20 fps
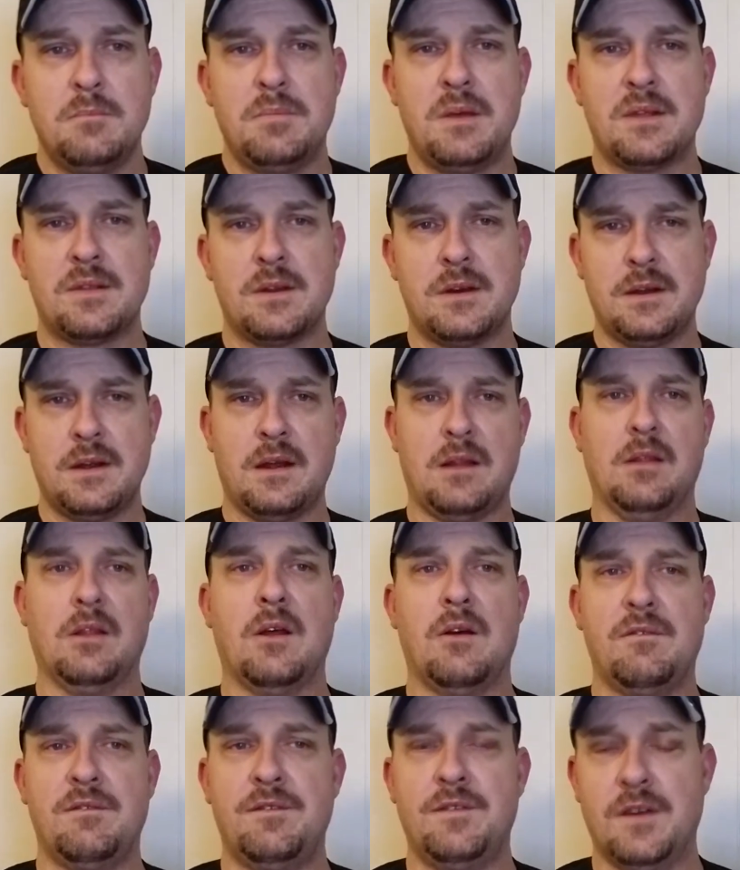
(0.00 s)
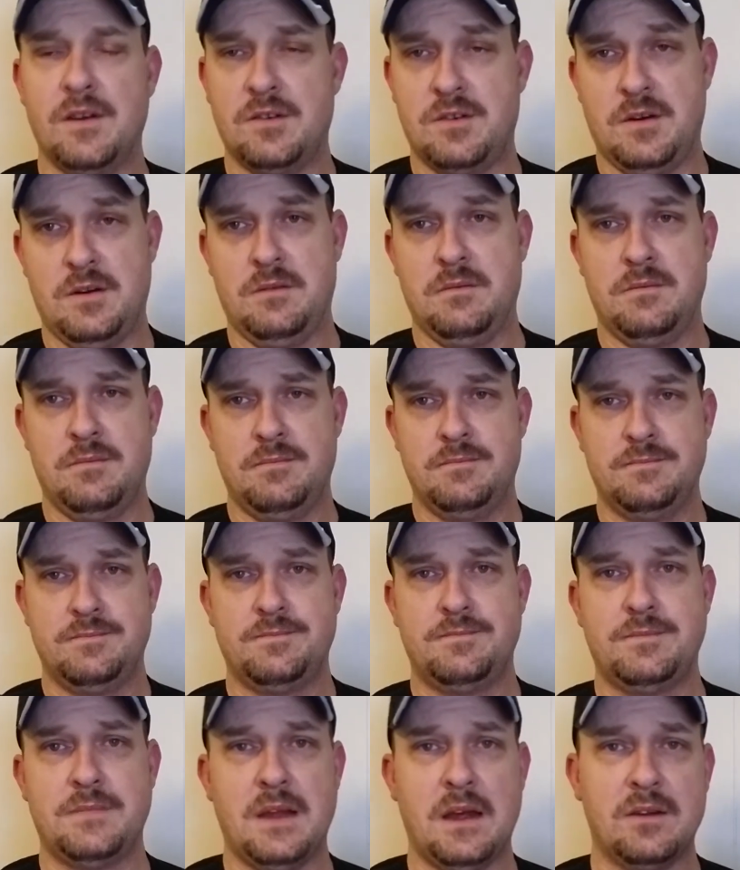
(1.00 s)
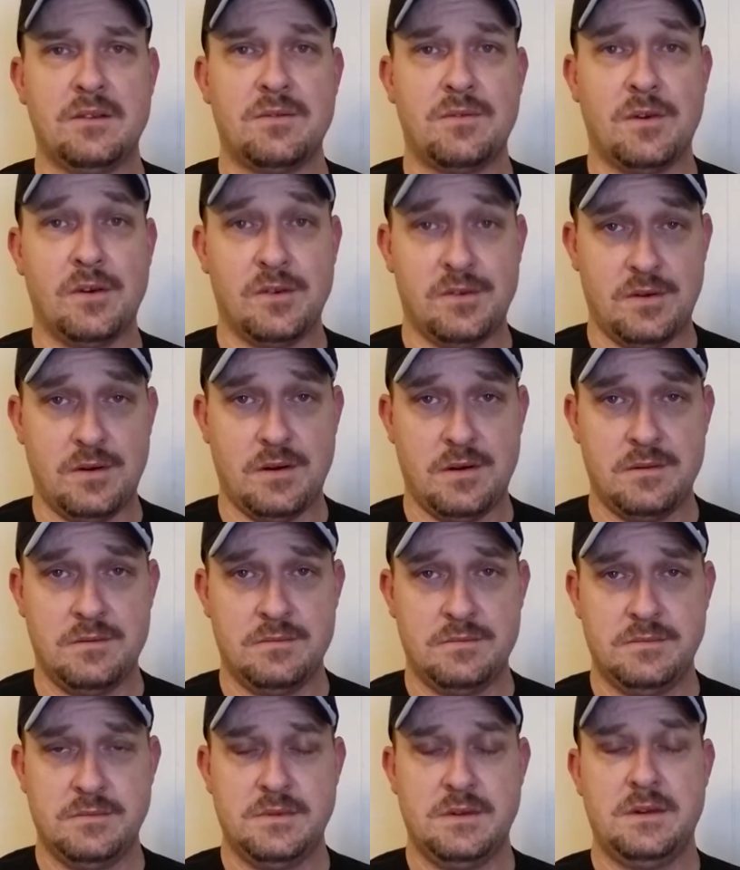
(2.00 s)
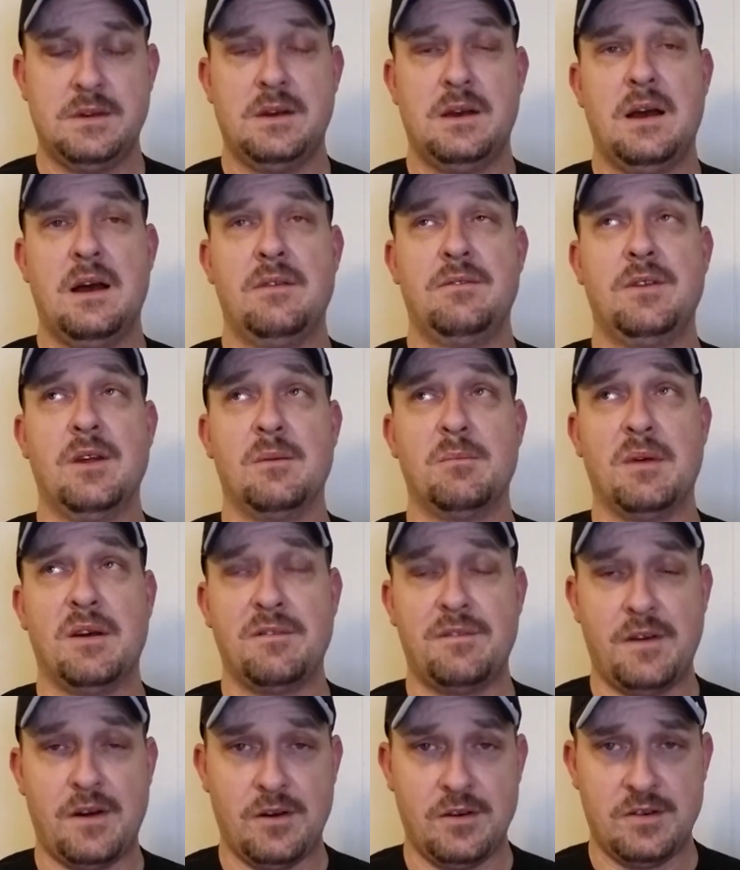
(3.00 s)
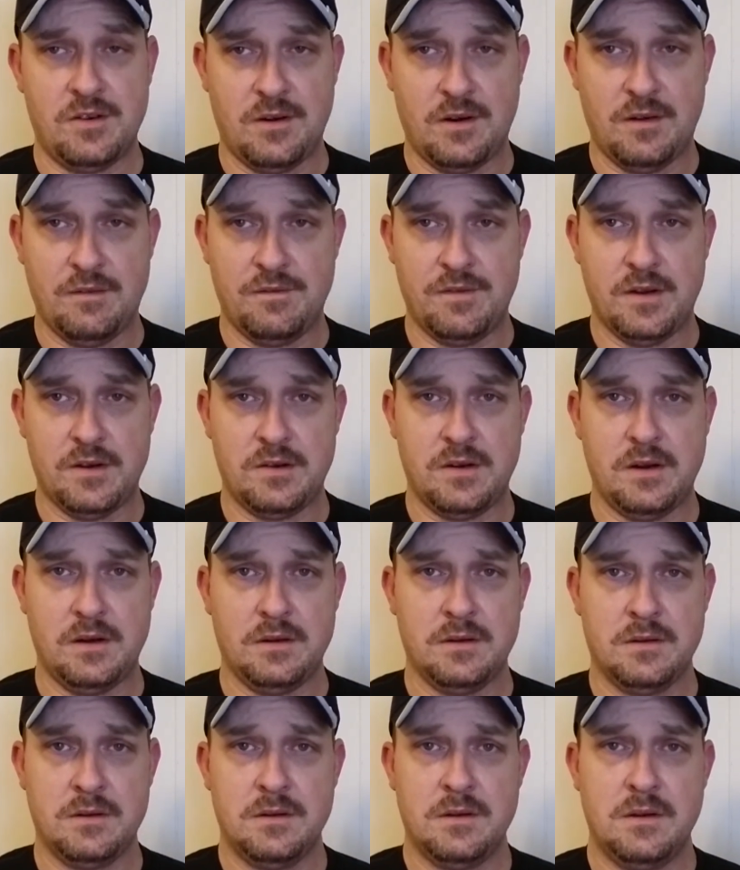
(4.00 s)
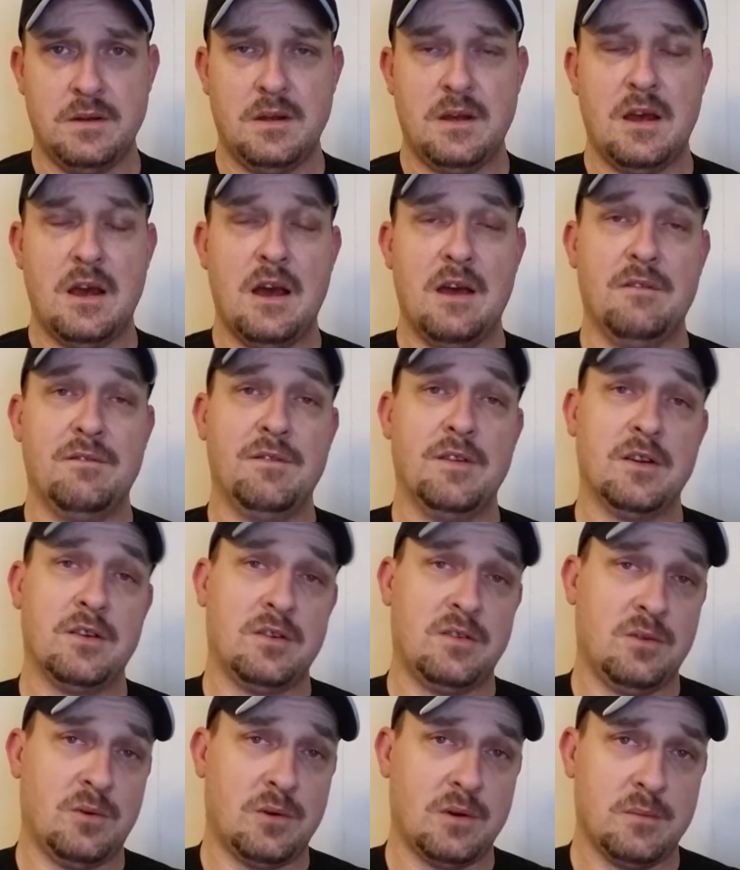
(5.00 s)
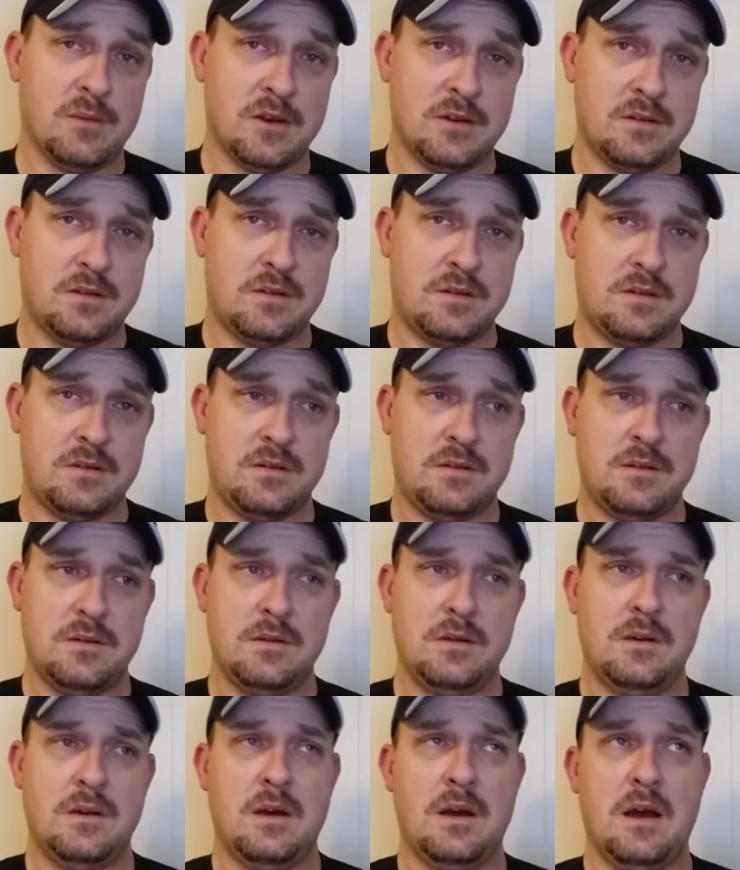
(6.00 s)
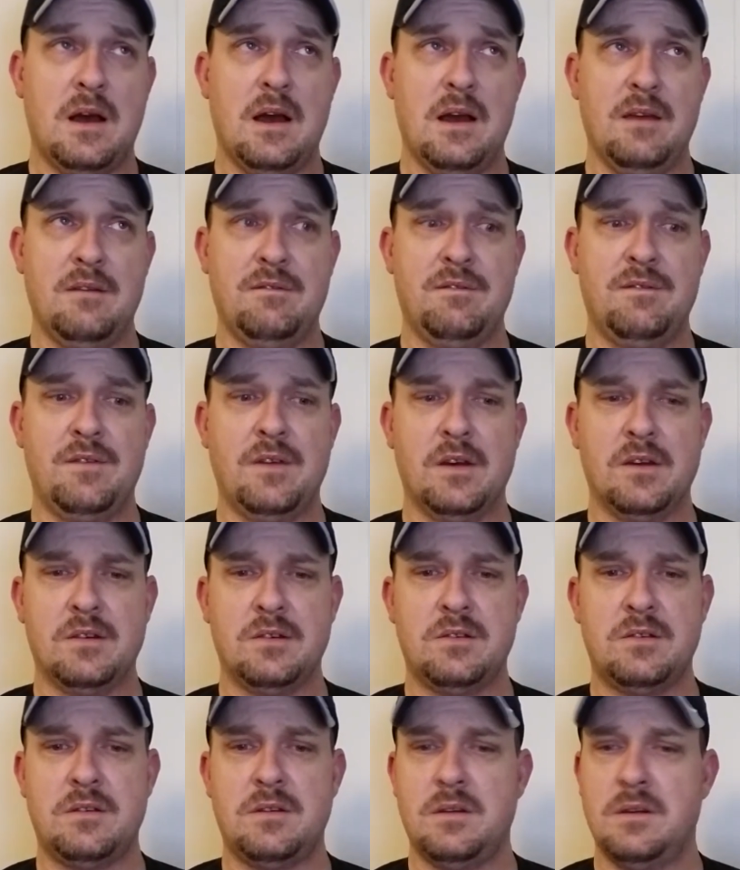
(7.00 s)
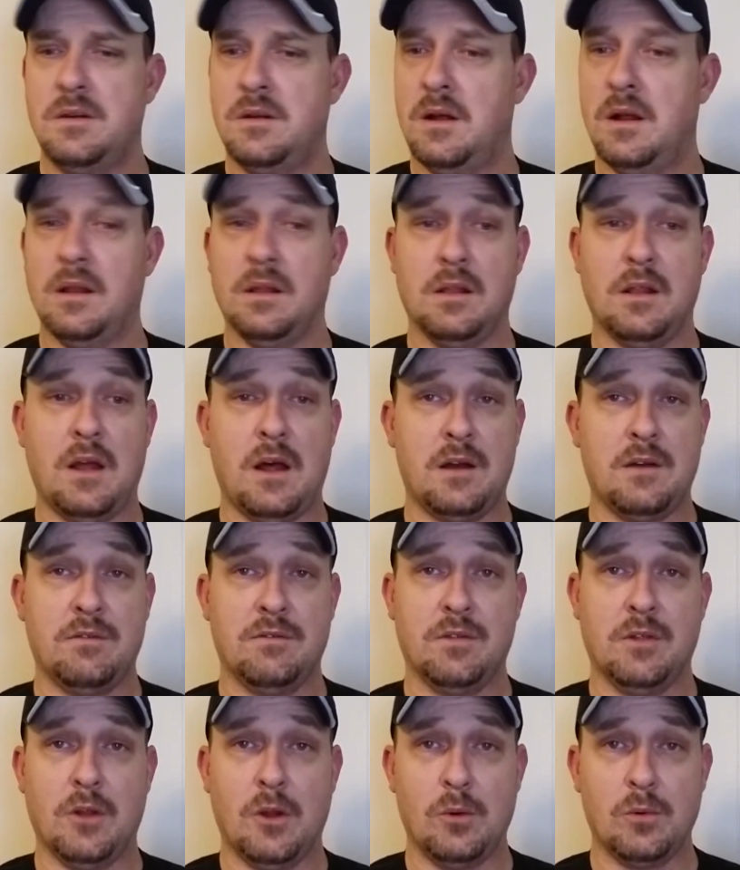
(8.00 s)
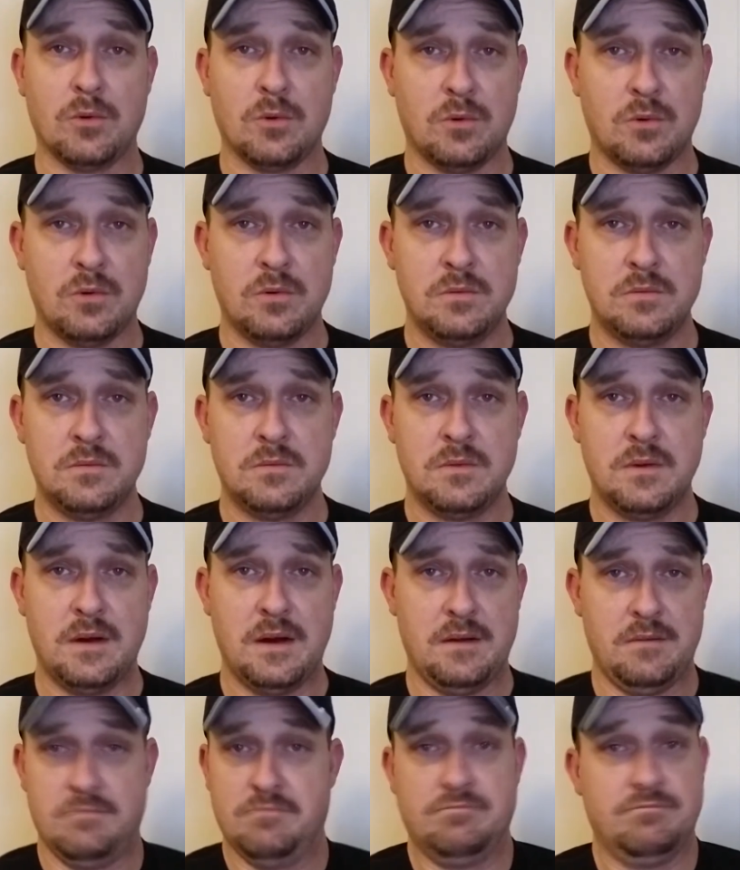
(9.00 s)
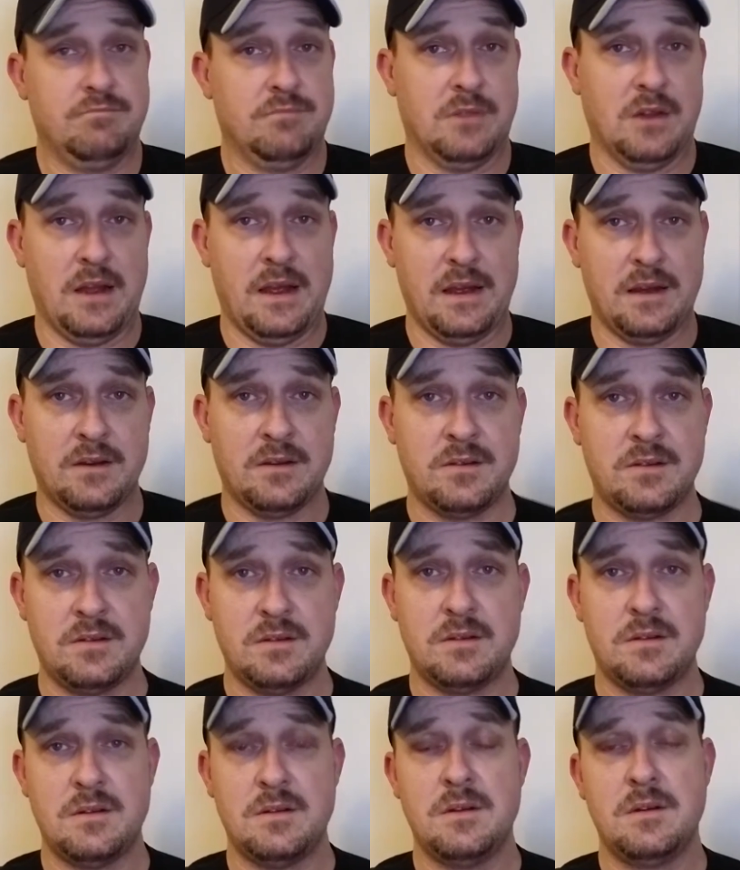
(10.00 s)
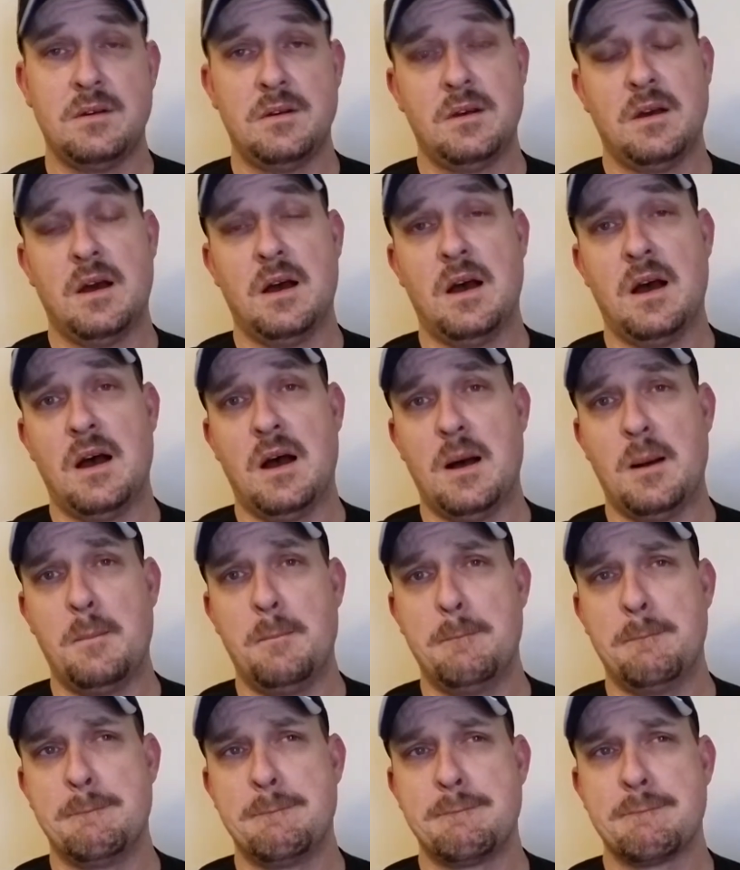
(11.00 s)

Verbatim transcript: Bethany, I love fishing. That's for sure. I've done my fair share of fishing. I've fished tournaments, I've fished a lot of local lakes. Um,